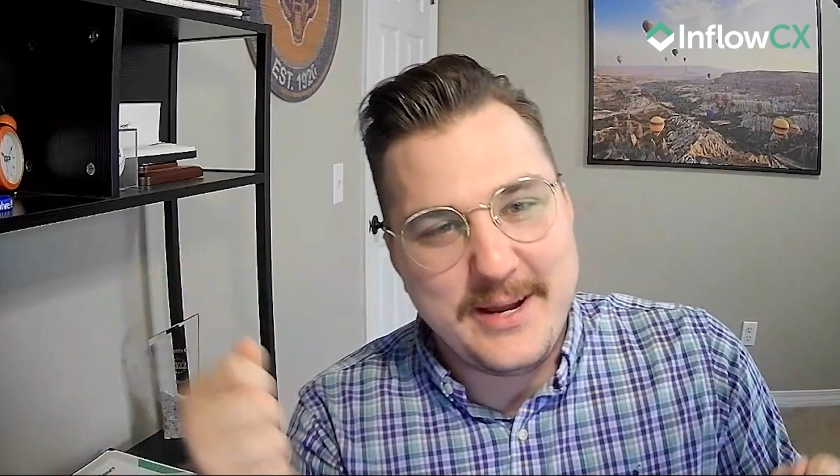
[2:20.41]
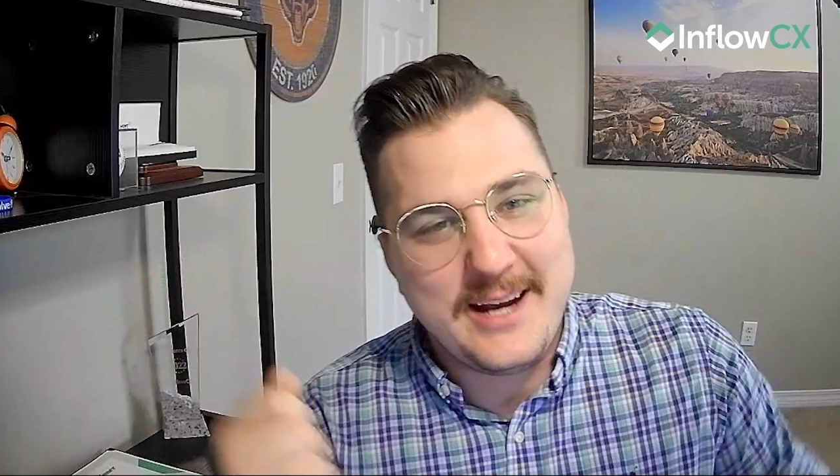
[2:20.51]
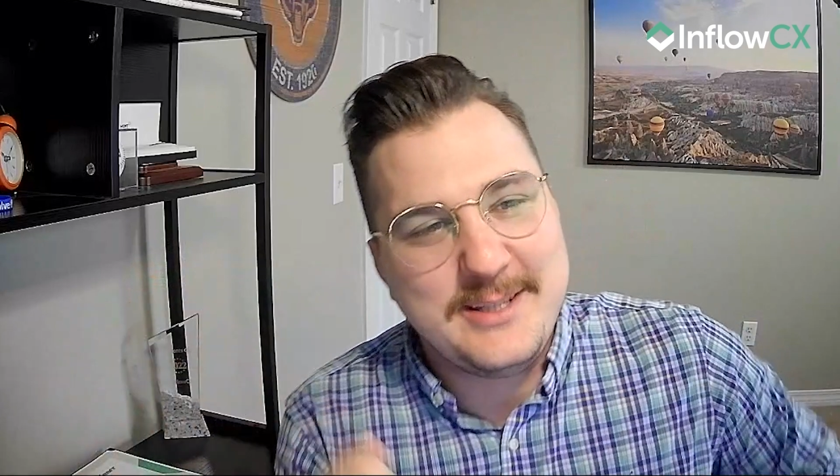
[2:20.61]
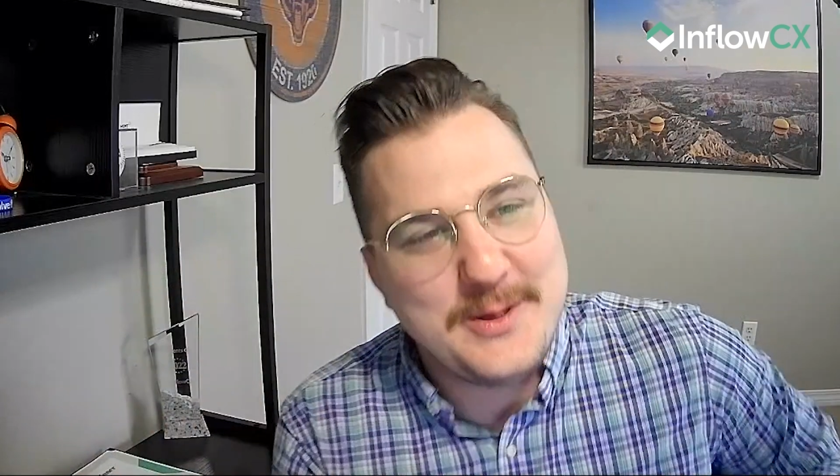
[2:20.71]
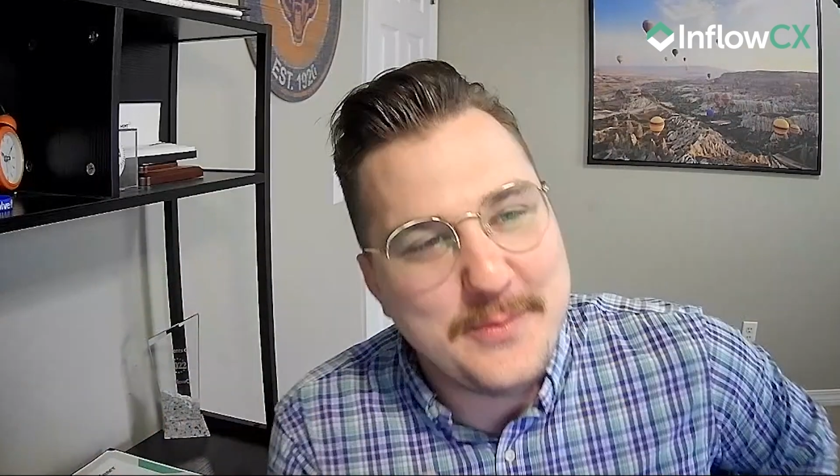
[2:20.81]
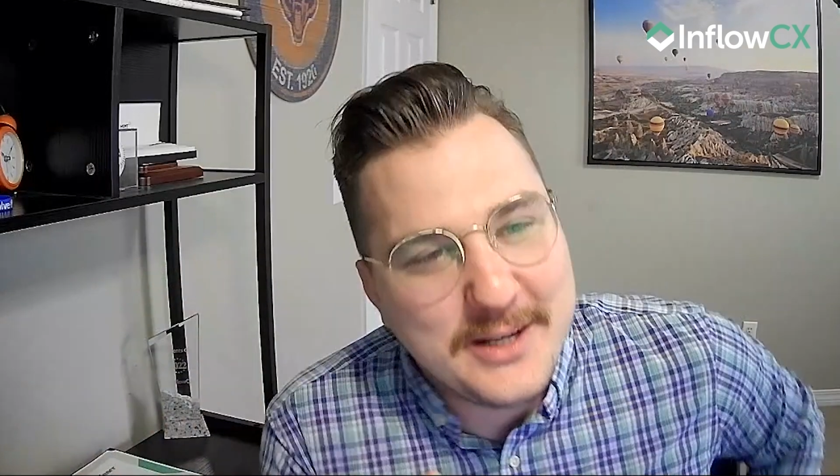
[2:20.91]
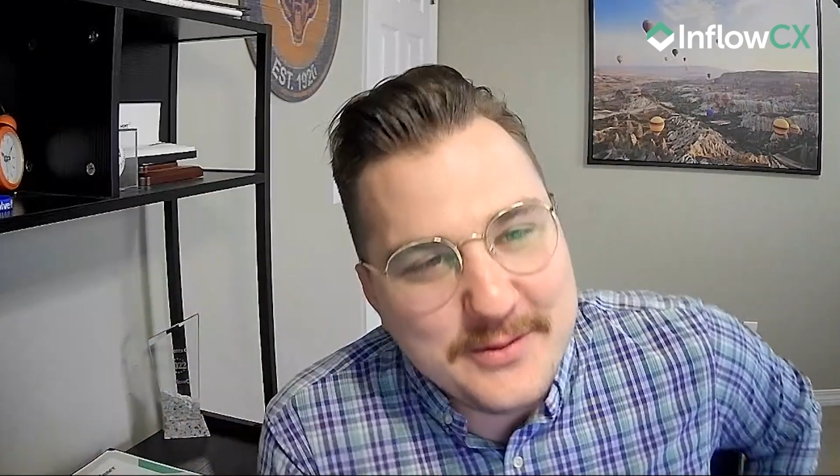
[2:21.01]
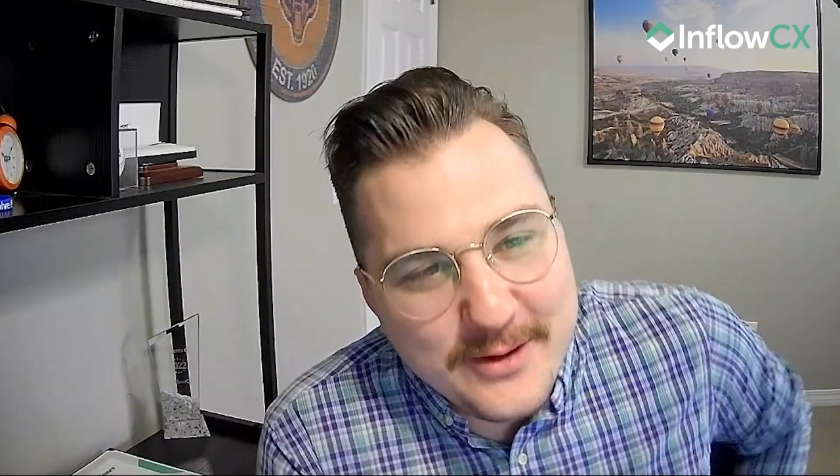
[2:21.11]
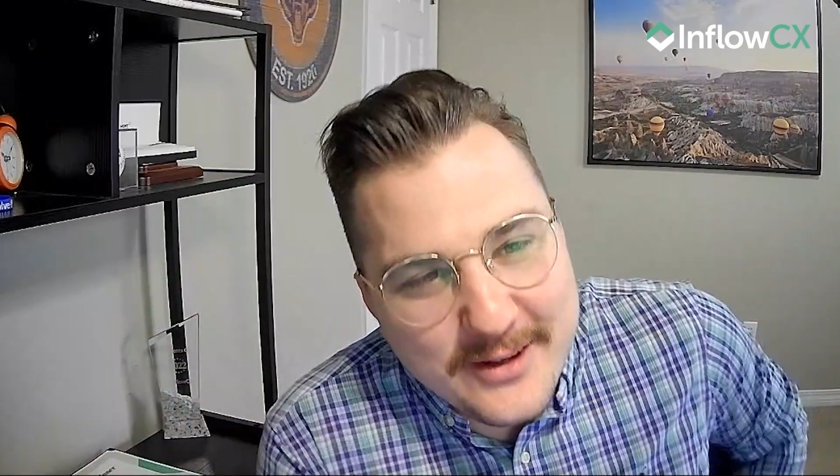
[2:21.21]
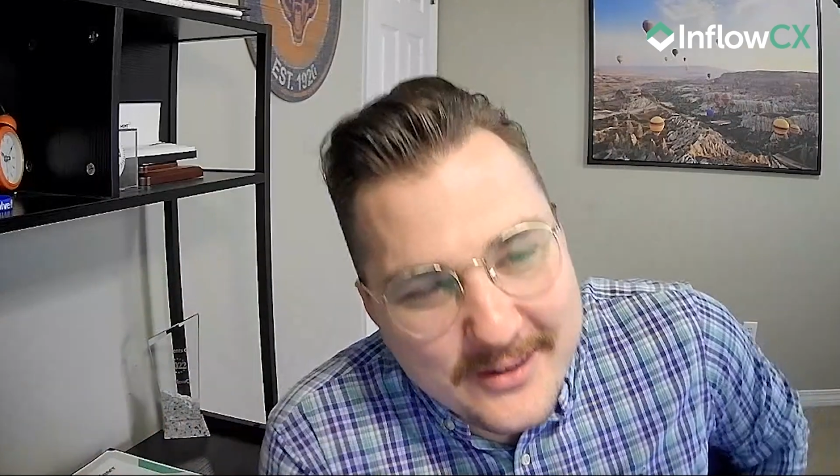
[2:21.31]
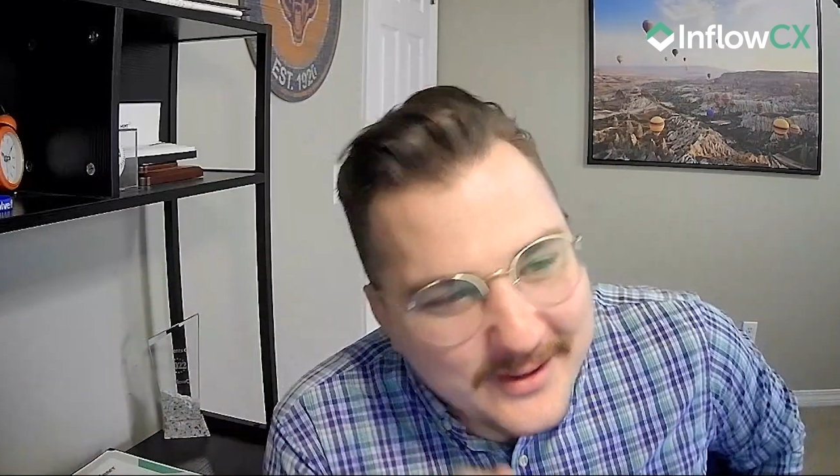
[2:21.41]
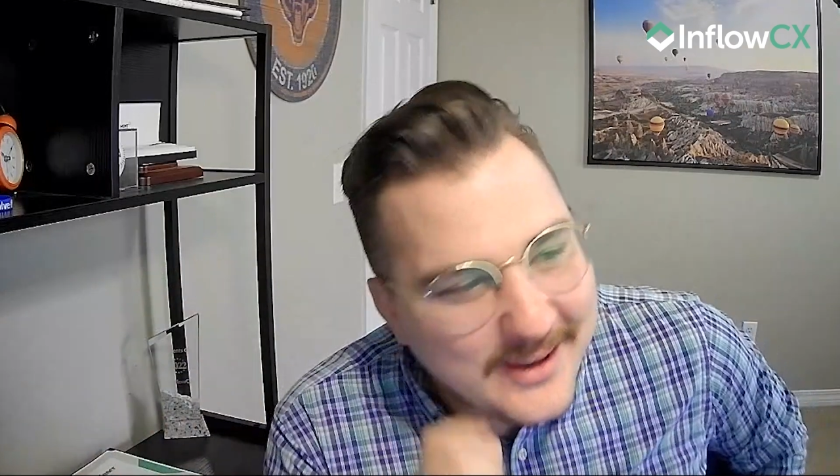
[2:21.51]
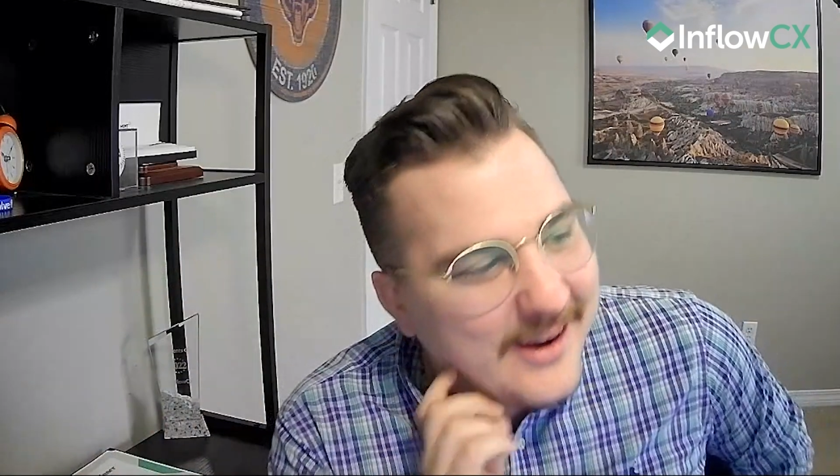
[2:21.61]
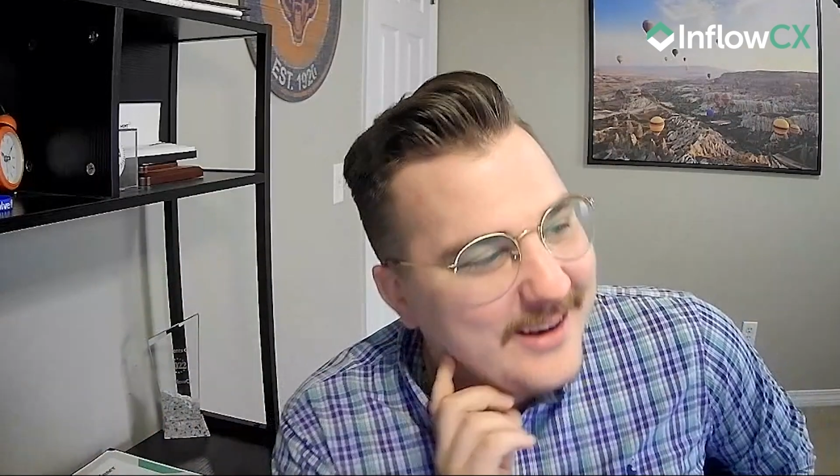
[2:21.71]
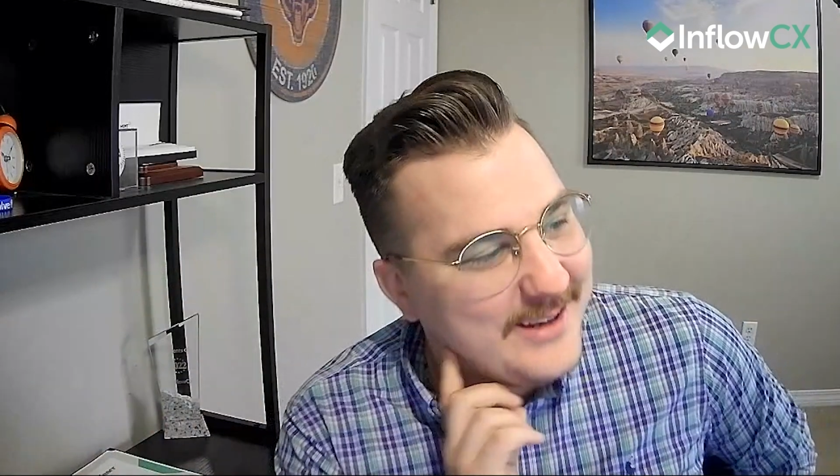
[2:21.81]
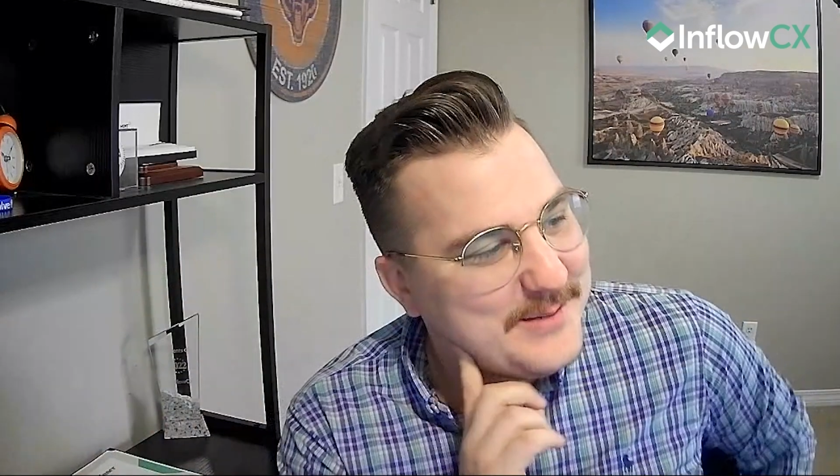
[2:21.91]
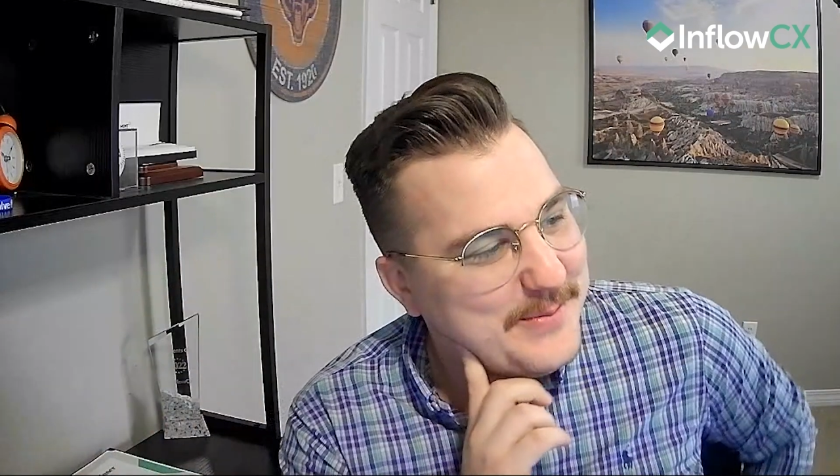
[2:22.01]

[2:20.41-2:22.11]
back too much for the audience,